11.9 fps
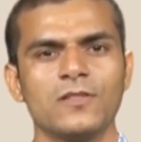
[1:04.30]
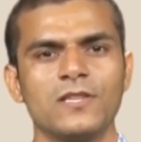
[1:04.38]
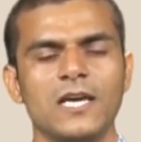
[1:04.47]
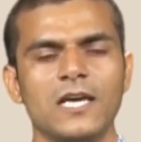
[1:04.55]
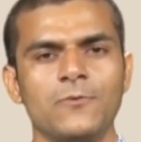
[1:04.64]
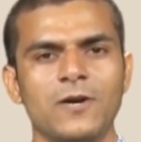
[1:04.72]

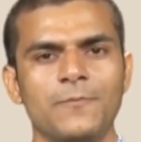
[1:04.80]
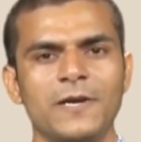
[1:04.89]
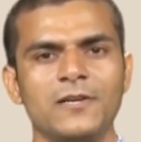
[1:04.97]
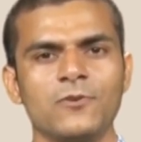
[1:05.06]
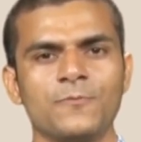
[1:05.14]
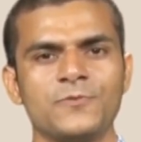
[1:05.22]
The
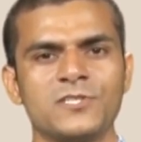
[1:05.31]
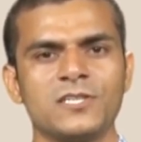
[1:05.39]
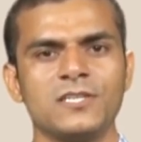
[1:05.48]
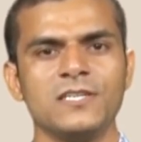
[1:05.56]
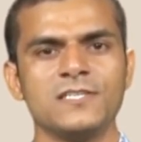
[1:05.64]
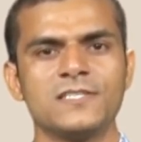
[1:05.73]
environment of
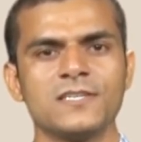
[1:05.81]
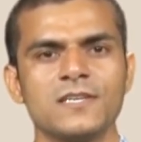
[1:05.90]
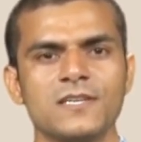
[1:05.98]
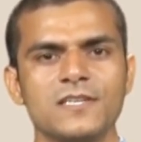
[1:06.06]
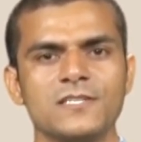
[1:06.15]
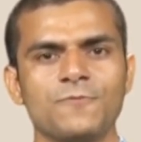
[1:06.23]
studies
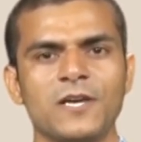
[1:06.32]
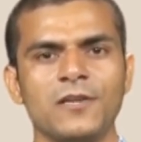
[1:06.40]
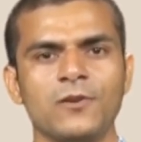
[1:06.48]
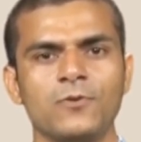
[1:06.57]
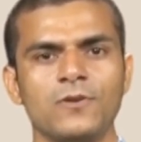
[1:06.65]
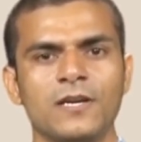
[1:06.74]
is
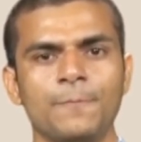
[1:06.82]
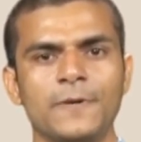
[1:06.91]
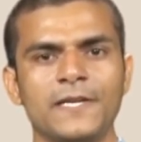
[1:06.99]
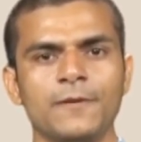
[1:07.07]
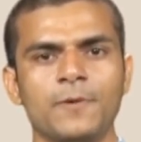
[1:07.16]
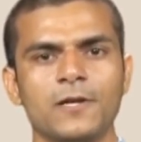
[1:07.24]
very
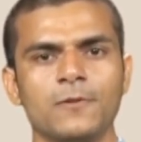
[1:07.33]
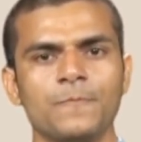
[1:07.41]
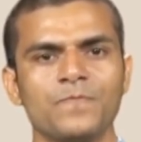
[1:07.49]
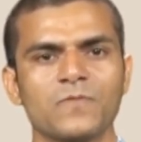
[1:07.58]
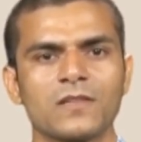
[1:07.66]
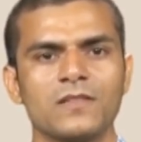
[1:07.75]
compatible.